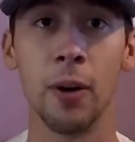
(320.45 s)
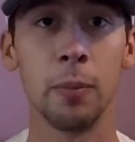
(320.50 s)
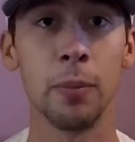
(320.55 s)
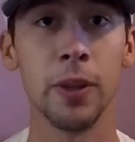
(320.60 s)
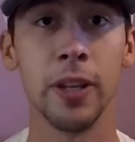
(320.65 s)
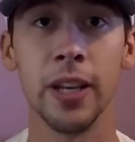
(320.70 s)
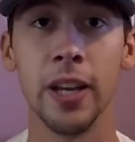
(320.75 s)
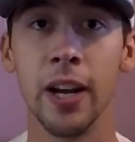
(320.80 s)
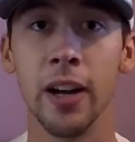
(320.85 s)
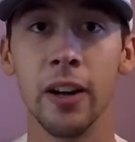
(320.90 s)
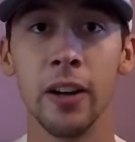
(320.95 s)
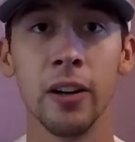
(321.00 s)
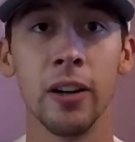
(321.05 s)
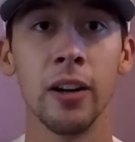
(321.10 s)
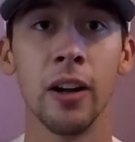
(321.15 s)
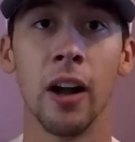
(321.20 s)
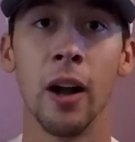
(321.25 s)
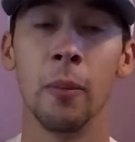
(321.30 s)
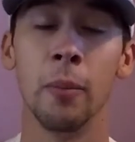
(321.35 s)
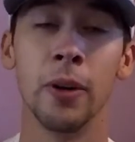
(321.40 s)
in the air.
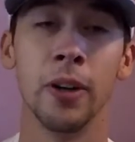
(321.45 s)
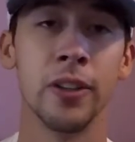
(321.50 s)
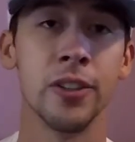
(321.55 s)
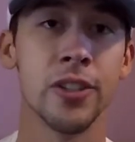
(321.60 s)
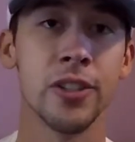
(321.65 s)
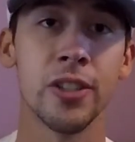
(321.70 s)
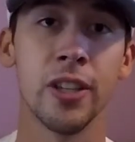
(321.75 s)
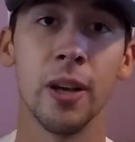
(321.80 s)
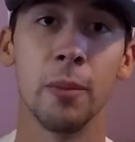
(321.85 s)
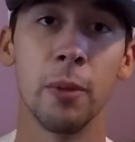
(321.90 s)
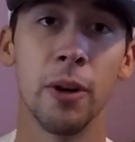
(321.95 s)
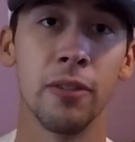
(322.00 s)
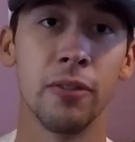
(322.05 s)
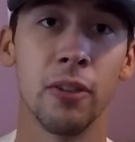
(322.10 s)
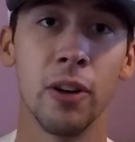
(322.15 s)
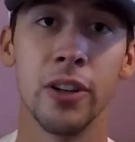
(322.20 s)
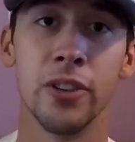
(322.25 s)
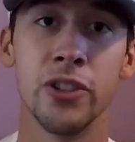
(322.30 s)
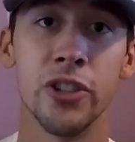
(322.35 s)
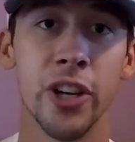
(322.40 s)
I'm gonna just let my
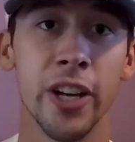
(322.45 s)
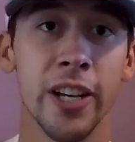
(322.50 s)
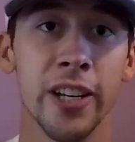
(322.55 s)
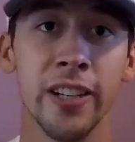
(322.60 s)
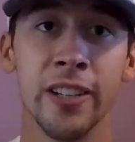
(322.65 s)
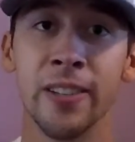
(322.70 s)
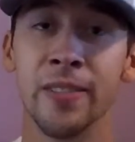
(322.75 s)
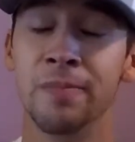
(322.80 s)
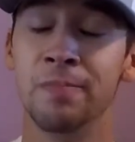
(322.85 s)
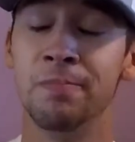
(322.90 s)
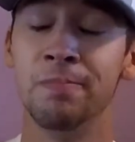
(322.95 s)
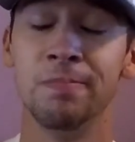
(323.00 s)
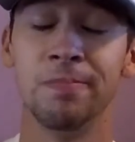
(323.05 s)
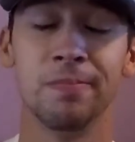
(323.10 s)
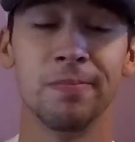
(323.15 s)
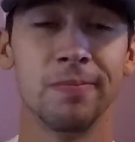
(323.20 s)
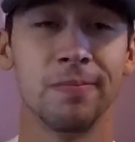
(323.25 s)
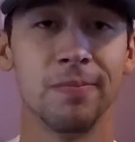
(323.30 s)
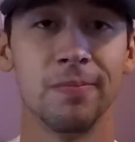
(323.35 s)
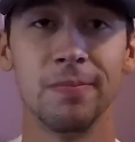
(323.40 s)
friend Jaden
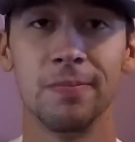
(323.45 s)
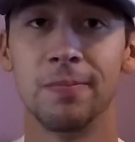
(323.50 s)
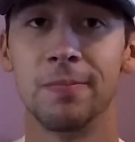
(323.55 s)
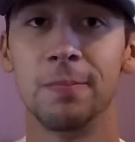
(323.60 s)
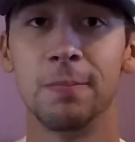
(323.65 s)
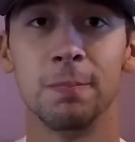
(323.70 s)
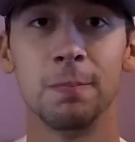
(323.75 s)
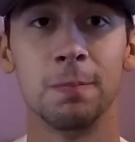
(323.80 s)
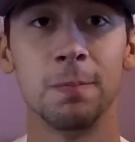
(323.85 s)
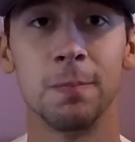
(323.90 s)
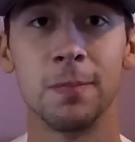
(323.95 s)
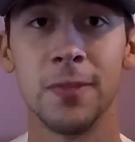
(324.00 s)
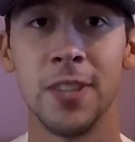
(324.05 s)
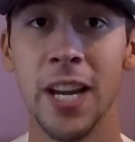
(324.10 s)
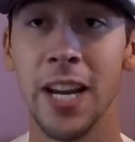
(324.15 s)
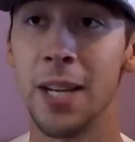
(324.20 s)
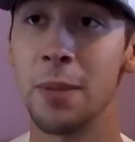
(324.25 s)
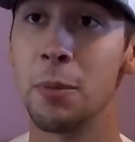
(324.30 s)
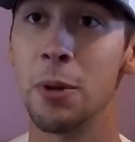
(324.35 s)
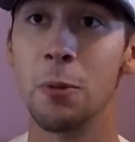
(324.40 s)

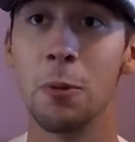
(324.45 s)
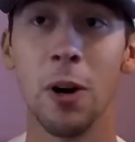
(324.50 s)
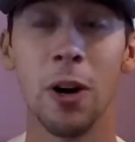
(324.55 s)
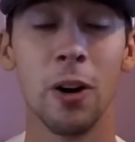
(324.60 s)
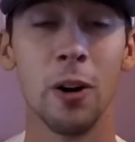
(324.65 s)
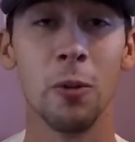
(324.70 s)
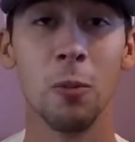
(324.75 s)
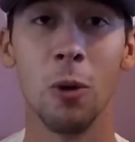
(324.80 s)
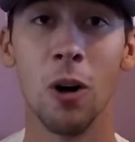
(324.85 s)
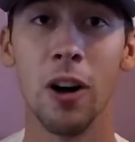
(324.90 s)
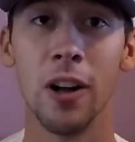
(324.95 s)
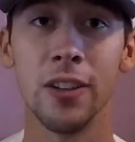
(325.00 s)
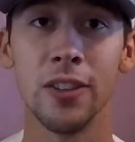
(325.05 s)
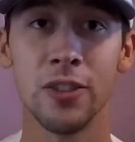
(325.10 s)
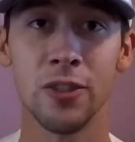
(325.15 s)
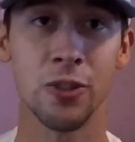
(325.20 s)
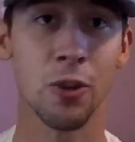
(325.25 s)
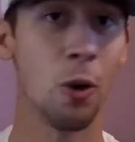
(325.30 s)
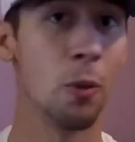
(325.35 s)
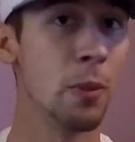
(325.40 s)
take me where he wants,
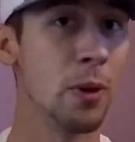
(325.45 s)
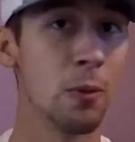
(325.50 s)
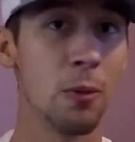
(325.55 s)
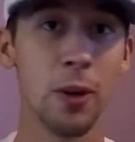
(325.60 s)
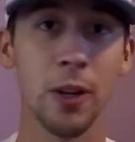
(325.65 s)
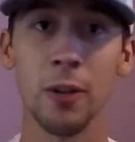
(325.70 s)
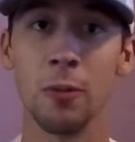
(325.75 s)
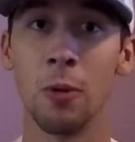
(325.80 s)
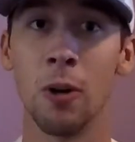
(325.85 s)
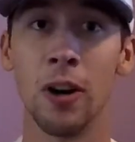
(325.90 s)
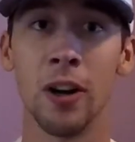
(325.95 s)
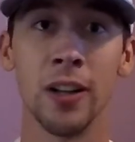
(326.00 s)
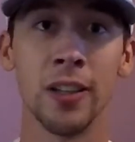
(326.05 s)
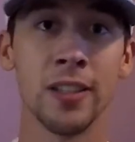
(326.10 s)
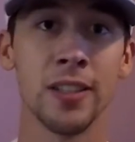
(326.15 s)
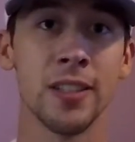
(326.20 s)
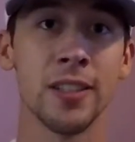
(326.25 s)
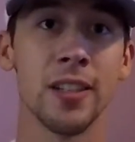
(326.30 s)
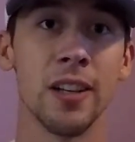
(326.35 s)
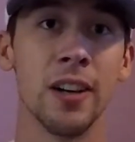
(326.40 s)
show me what he
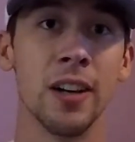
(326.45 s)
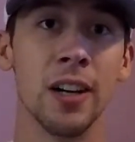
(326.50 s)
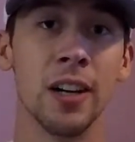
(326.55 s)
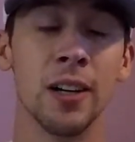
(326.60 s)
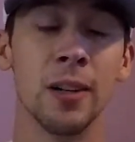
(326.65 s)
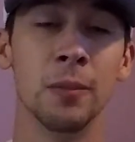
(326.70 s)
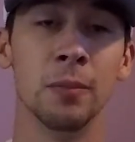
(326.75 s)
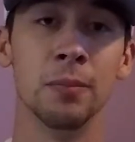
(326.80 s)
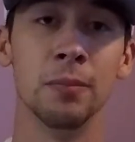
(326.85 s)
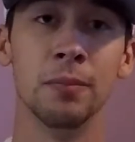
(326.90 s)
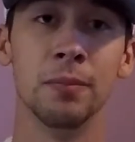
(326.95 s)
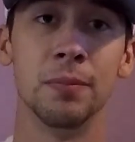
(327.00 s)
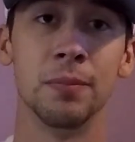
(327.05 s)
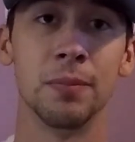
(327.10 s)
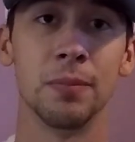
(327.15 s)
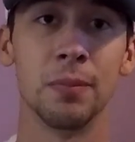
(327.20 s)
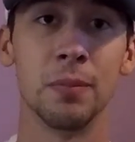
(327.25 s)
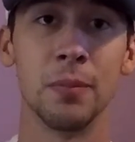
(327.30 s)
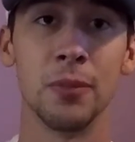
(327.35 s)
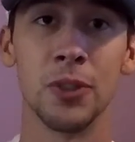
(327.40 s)
wants,
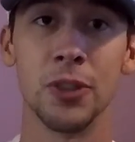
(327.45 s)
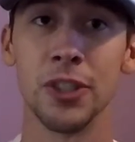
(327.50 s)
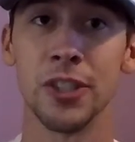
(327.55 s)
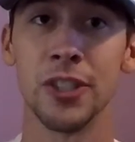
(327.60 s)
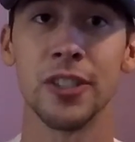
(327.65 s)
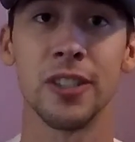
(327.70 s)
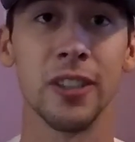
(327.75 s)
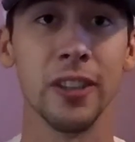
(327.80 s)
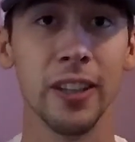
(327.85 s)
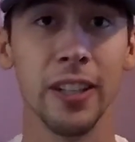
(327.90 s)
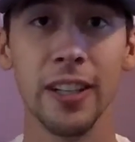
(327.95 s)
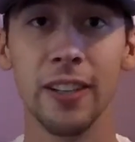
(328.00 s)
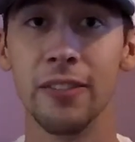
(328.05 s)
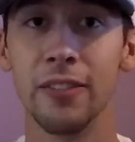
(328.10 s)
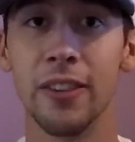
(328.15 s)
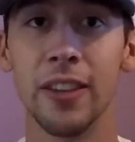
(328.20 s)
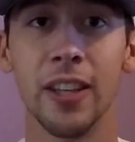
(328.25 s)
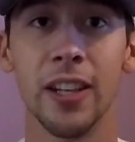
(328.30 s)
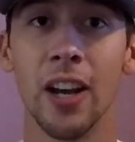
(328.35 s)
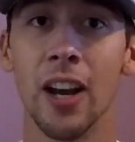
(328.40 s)
just
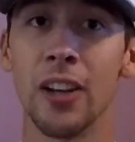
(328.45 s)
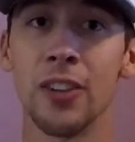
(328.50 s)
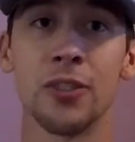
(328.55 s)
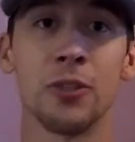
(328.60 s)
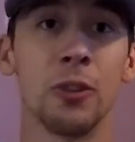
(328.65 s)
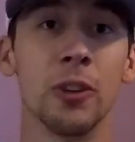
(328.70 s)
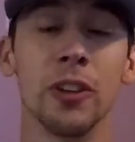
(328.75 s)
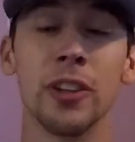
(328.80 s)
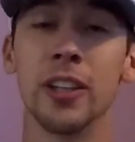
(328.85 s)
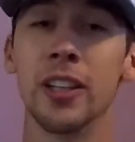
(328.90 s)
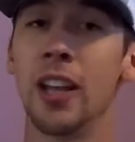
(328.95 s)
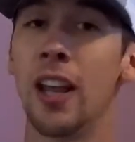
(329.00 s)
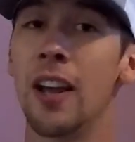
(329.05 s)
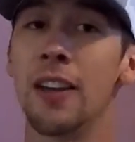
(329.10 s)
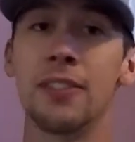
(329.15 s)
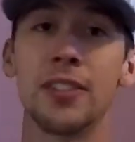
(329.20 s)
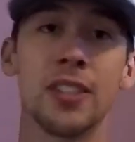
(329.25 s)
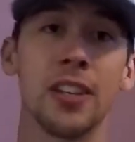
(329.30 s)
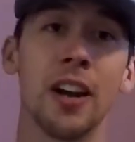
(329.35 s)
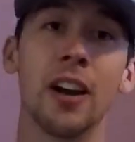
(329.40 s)
live the Australian
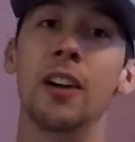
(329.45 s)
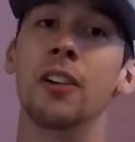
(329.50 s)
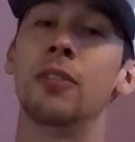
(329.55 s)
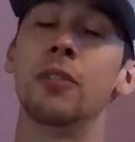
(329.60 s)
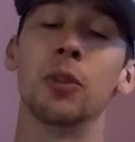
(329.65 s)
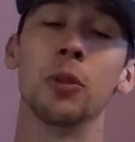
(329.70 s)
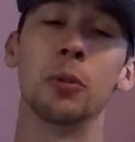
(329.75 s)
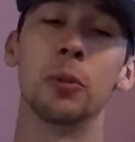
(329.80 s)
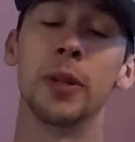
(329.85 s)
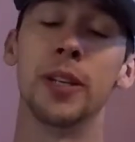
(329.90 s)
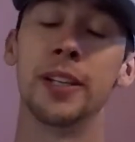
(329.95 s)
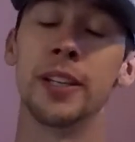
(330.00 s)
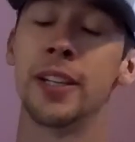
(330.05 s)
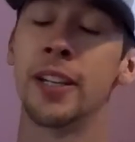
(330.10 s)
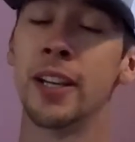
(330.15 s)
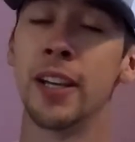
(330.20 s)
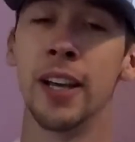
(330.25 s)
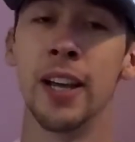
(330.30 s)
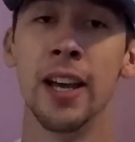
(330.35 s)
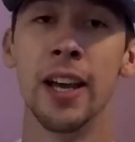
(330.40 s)
lifestyle for a week
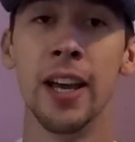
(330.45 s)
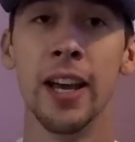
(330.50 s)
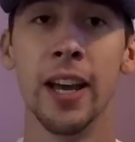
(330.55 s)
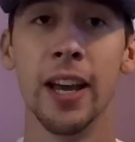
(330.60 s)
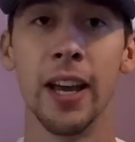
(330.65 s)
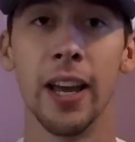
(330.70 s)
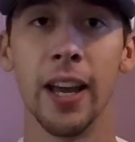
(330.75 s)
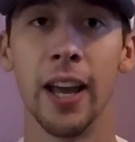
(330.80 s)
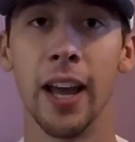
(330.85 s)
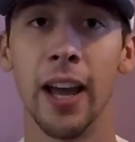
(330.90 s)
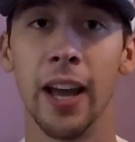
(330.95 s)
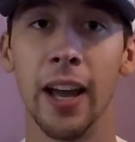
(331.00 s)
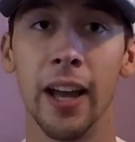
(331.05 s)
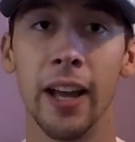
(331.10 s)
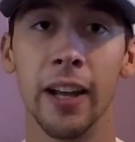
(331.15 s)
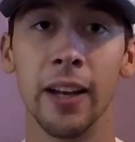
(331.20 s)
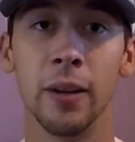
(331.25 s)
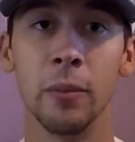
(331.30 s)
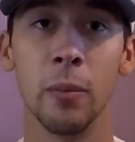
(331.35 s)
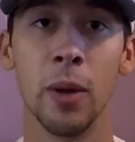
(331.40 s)

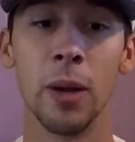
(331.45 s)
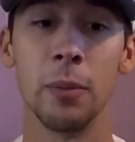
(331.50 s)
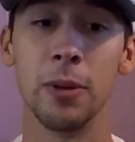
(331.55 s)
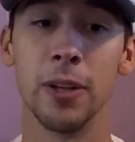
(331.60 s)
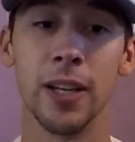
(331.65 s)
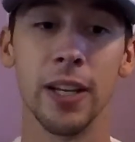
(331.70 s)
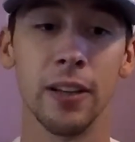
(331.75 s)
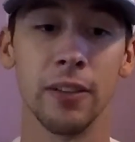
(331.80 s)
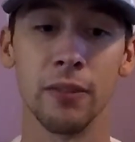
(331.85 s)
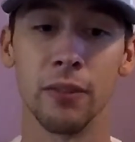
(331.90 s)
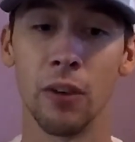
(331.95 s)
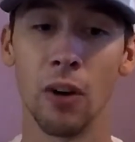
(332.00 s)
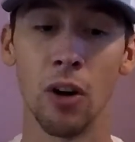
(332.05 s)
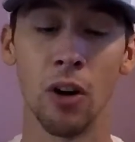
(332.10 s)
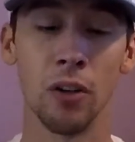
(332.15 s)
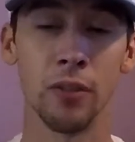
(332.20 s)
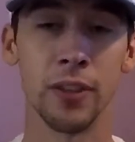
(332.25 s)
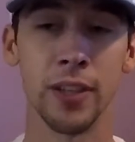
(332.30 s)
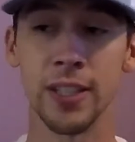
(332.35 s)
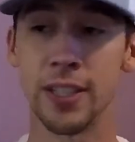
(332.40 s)
and maybe get
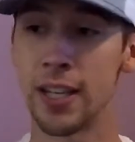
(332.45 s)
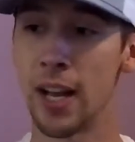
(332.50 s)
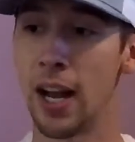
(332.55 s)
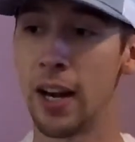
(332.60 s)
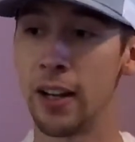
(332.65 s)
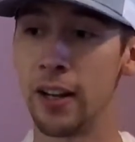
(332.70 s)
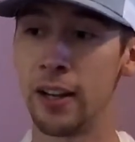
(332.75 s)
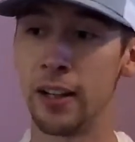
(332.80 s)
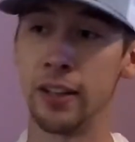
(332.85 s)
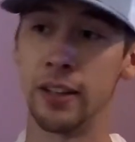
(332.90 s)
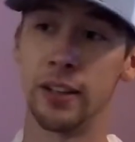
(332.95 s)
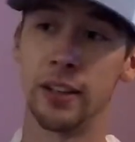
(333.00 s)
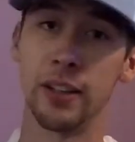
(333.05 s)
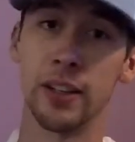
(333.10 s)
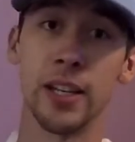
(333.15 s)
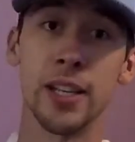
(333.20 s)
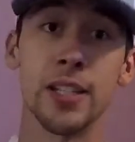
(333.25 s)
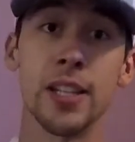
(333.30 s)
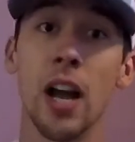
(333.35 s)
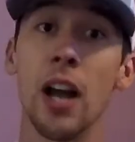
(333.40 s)
involved. He's got
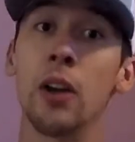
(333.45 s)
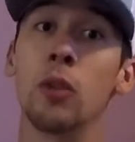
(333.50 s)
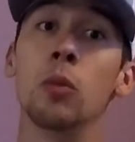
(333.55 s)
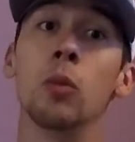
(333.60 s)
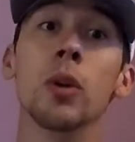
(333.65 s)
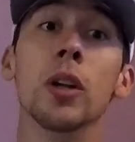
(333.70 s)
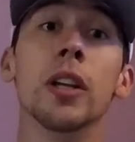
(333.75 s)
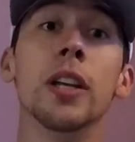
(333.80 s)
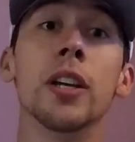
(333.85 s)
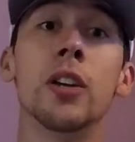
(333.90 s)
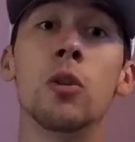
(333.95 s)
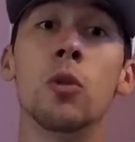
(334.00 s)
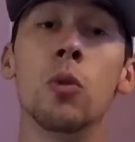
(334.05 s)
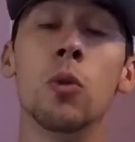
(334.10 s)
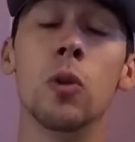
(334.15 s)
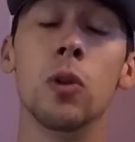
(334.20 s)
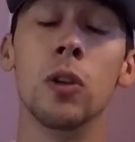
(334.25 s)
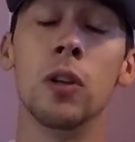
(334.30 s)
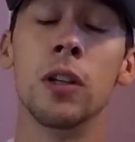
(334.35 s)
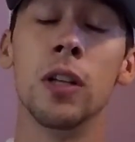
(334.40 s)
a really
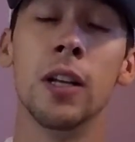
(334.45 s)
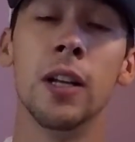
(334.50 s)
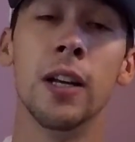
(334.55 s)
cool